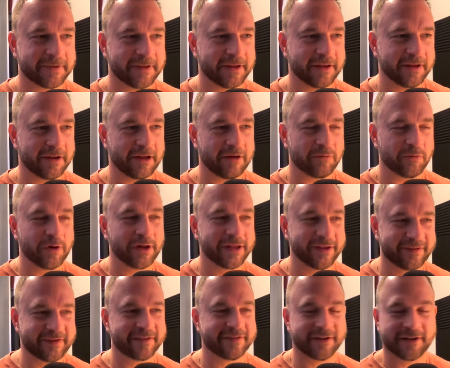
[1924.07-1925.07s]
It
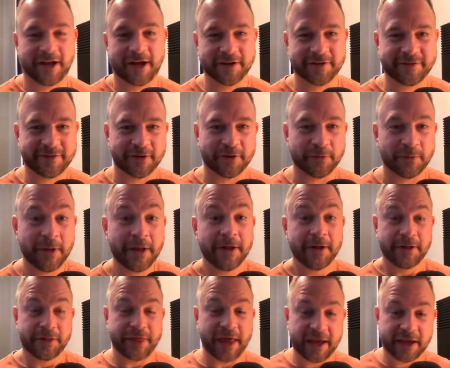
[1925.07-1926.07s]
really says a lot. So
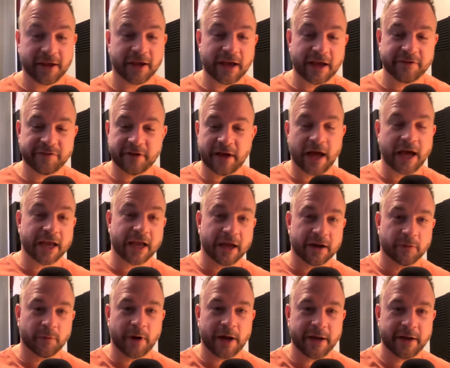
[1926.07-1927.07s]
thank you, guys. I got
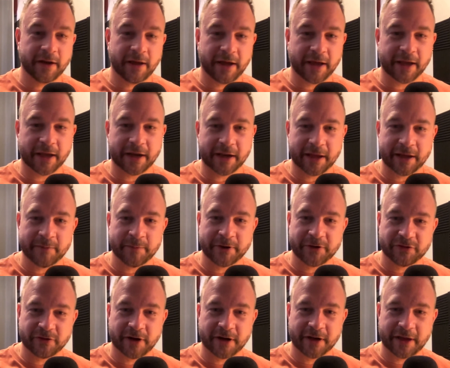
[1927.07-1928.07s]
to run. I got to get in my
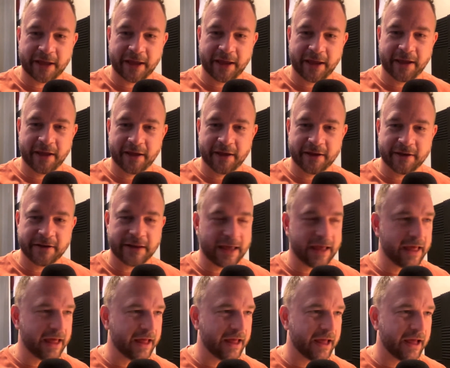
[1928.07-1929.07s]
truck, and
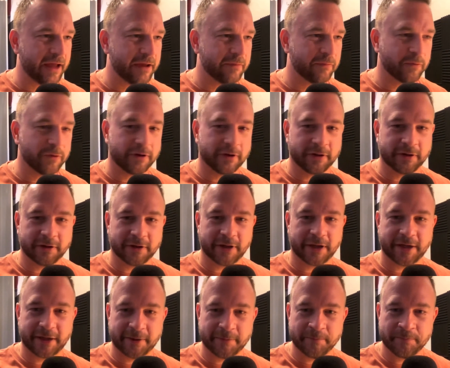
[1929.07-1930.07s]
I
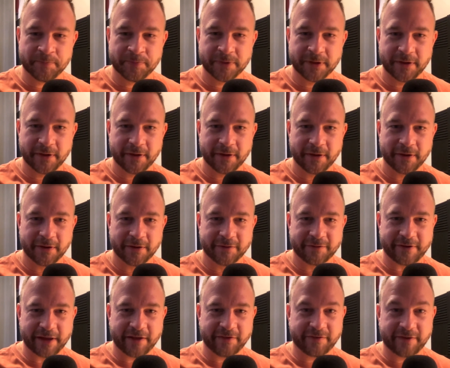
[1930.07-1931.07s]
will
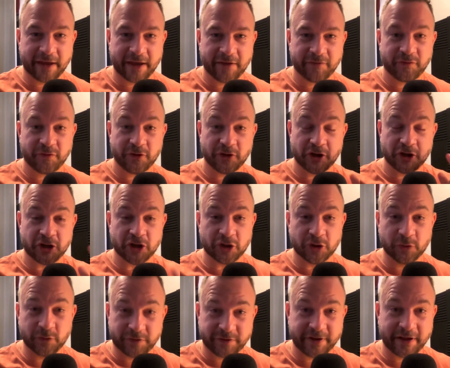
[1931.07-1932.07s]
stay safe.
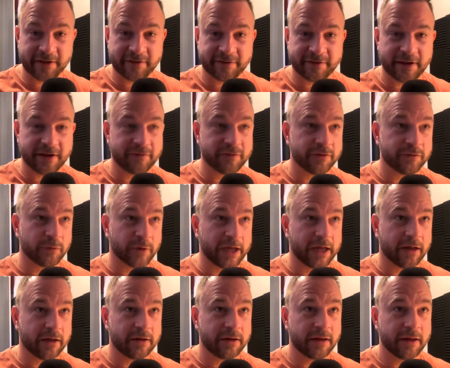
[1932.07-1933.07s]
You stay safe as
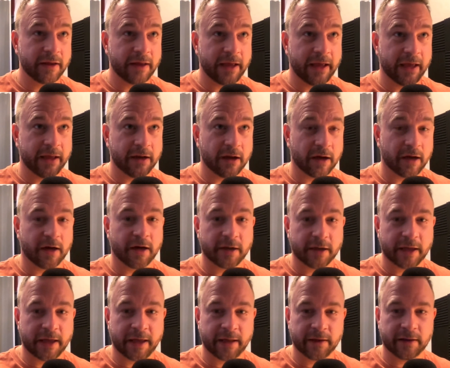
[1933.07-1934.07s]
well, and
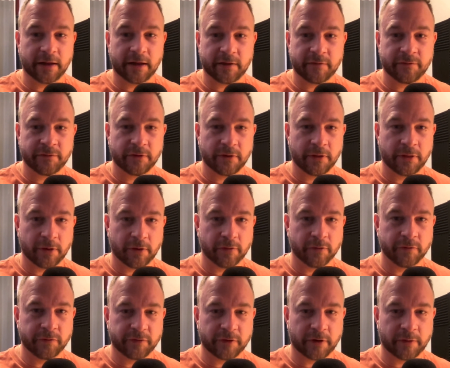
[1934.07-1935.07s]
hug and love
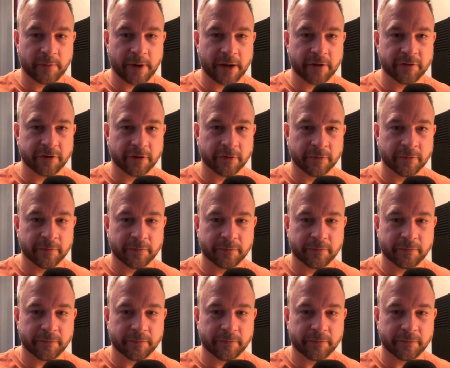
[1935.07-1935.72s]
those around you.